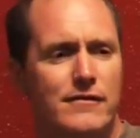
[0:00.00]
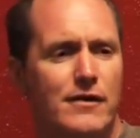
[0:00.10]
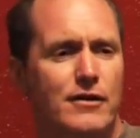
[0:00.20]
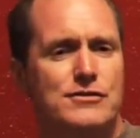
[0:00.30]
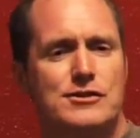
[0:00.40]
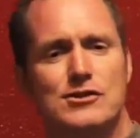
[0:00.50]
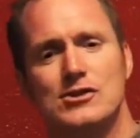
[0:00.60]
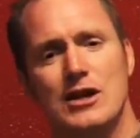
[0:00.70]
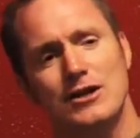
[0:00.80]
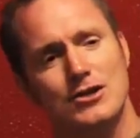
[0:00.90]
their
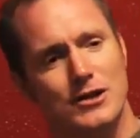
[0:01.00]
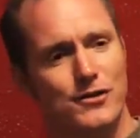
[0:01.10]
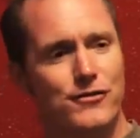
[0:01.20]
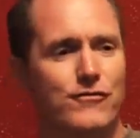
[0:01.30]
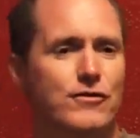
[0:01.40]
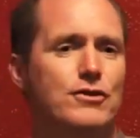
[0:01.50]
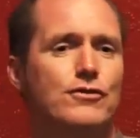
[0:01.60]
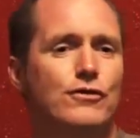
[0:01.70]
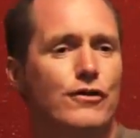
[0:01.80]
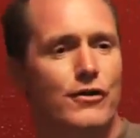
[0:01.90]
cessationist
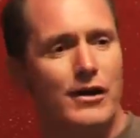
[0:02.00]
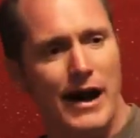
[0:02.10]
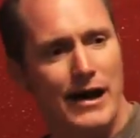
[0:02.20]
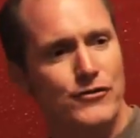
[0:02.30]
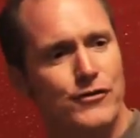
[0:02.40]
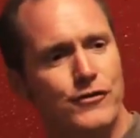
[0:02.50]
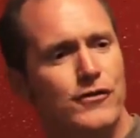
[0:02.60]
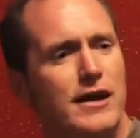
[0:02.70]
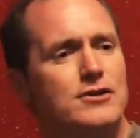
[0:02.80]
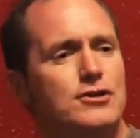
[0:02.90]
views or non
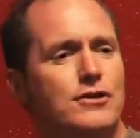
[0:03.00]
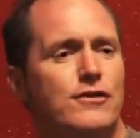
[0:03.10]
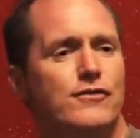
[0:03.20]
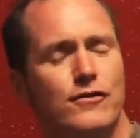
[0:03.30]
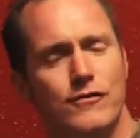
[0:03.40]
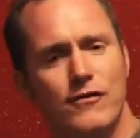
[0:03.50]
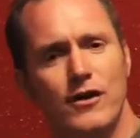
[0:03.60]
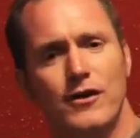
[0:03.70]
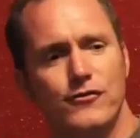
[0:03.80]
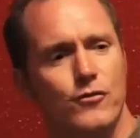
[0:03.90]
cessationists or
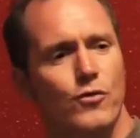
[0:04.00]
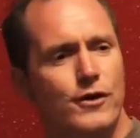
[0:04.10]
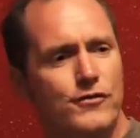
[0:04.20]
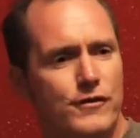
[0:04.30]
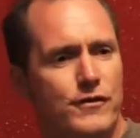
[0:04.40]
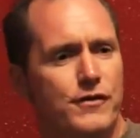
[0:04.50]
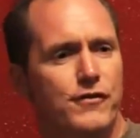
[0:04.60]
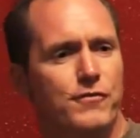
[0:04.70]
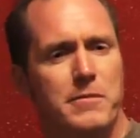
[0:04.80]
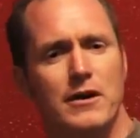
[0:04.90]
various works of the
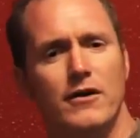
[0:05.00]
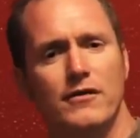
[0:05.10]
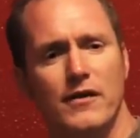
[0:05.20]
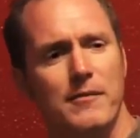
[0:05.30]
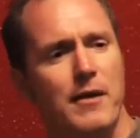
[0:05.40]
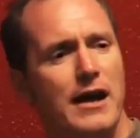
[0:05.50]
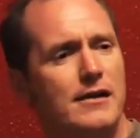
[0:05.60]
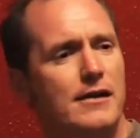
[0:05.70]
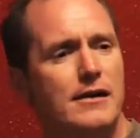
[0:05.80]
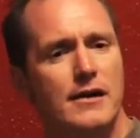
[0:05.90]
Spirit. They may